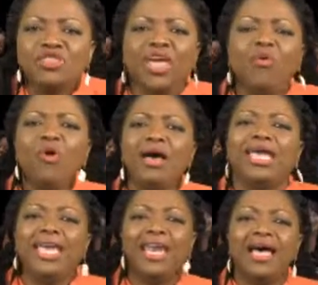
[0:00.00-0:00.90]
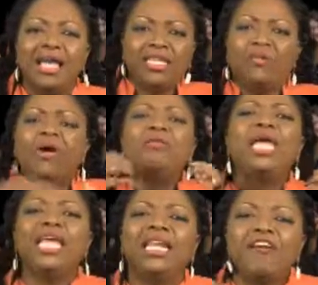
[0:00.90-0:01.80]
They were
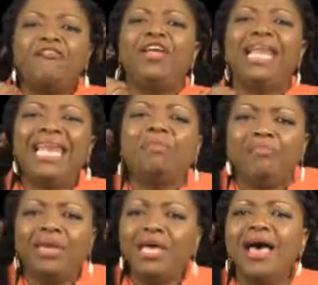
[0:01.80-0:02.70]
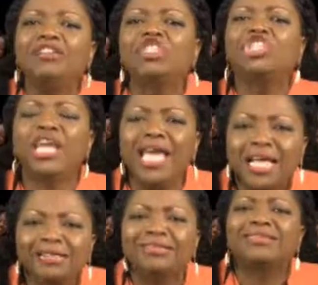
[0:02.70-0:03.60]
in a Philippian
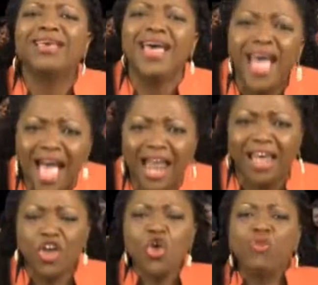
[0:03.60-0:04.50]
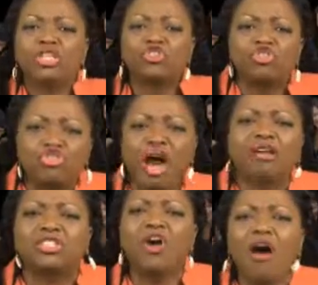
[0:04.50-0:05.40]
jail cell with
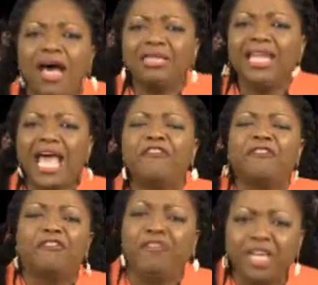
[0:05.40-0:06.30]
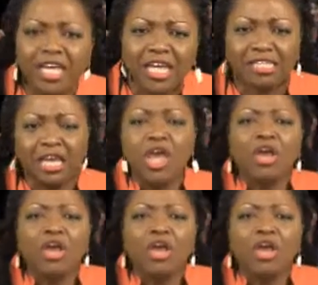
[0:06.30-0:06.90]
stocks on their feet.